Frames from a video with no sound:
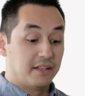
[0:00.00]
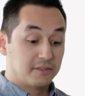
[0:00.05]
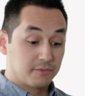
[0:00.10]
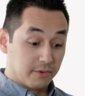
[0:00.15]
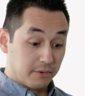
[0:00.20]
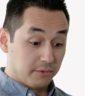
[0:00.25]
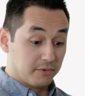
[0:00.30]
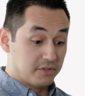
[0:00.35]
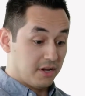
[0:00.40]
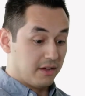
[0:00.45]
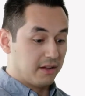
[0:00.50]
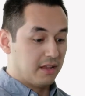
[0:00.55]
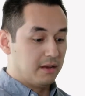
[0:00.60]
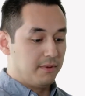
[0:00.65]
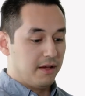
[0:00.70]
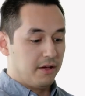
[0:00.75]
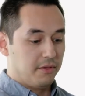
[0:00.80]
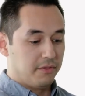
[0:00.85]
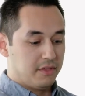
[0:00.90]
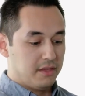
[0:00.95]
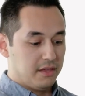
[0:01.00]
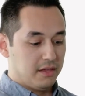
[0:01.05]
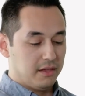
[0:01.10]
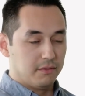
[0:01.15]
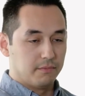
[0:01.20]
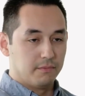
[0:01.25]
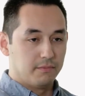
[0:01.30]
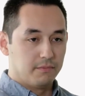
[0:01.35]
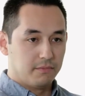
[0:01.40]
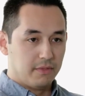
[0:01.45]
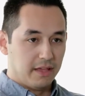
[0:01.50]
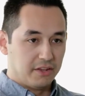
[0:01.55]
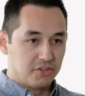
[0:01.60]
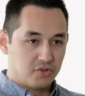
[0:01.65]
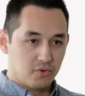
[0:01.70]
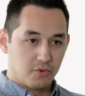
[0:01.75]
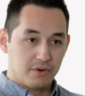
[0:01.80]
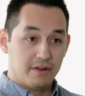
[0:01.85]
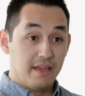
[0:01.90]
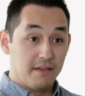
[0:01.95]
that's where we were talking about the that
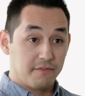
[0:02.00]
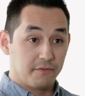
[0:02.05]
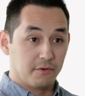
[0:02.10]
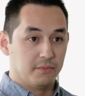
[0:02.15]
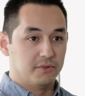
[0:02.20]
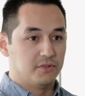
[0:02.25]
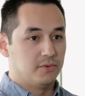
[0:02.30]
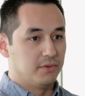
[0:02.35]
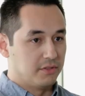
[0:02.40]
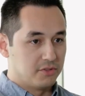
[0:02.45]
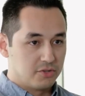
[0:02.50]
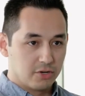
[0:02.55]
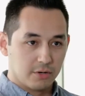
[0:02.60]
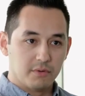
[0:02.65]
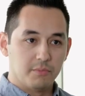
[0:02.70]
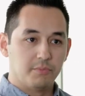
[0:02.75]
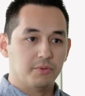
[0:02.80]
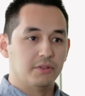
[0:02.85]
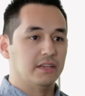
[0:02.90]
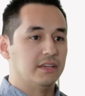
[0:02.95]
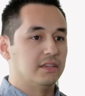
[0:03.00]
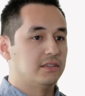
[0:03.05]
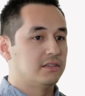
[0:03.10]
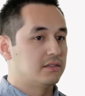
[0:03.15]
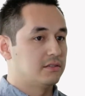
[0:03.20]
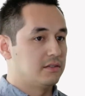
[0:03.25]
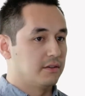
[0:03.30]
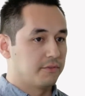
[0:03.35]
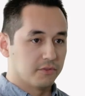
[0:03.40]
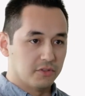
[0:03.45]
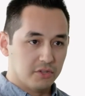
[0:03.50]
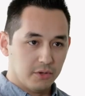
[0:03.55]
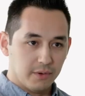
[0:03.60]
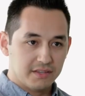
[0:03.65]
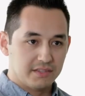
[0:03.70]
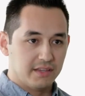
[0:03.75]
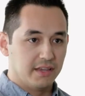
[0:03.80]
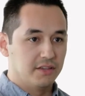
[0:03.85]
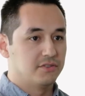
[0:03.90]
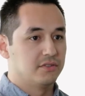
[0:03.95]
joint effort between the German police, different
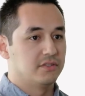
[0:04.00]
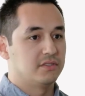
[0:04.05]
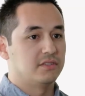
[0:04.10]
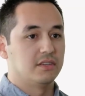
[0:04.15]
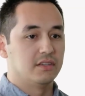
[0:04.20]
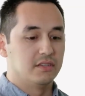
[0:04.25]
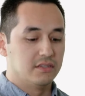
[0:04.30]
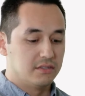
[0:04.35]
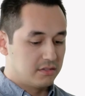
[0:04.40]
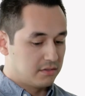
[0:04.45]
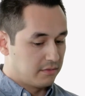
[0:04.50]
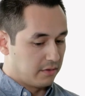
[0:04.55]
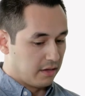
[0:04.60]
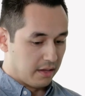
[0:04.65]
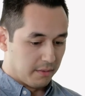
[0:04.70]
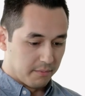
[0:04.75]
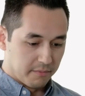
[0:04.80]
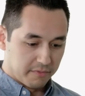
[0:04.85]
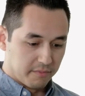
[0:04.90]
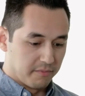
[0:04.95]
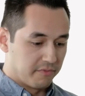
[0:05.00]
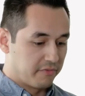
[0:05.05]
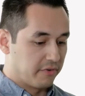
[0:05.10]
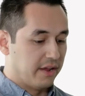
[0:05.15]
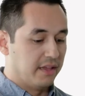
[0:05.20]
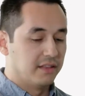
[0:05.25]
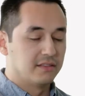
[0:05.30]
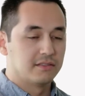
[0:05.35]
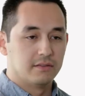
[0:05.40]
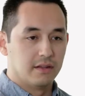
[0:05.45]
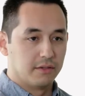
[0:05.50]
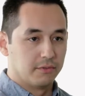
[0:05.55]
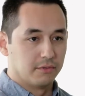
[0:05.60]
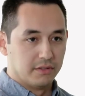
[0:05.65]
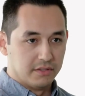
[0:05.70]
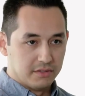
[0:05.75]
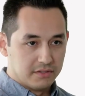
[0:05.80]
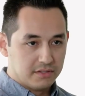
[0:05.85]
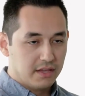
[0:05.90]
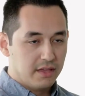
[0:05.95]
U.S. agencies um, from France,
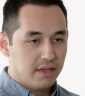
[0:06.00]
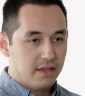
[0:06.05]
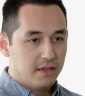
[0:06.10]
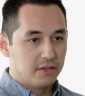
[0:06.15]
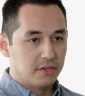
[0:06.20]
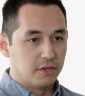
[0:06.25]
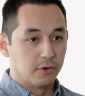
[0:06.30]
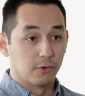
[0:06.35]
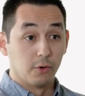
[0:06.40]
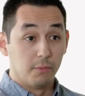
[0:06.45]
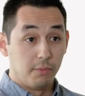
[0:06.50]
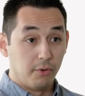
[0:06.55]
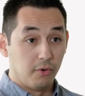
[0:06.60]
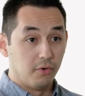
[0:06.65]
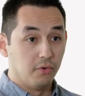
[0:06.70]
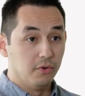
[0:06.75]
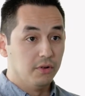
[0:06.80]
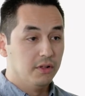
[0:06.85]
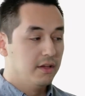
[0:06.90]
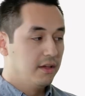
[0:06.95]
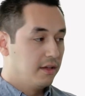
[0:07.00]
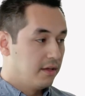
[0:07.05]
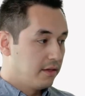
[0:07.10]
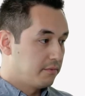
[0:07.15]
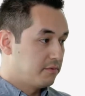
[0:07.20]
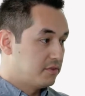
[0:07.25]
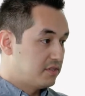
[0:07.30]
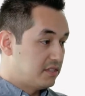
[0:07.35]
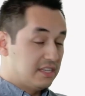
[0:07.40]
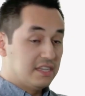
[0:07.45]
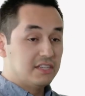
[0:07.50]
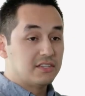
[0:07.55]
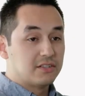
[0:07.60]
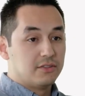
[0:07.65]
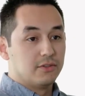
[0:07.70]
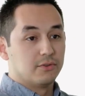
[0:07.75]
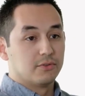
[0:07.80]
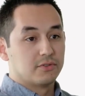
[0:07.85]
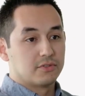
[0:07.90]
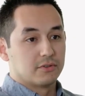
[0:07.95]
Netherlands, Europol,
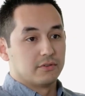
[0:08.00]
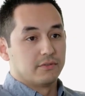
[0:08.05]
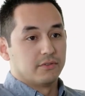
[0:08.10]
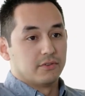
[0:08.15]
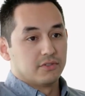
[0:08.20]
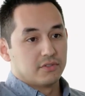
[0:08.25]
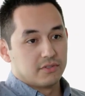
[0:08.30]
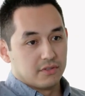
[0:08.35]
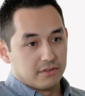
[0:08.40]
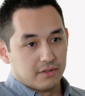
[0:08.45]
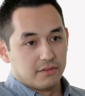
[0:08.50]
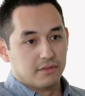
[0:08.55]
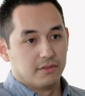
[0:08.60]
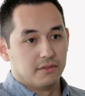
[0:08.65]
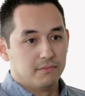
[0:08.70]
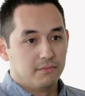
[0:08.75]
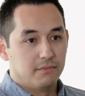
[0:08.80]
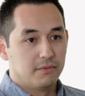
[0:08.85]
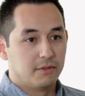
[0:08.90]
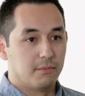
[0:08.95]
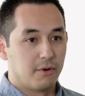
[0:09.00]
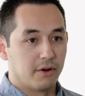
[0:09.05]
seized those servers, and then the, the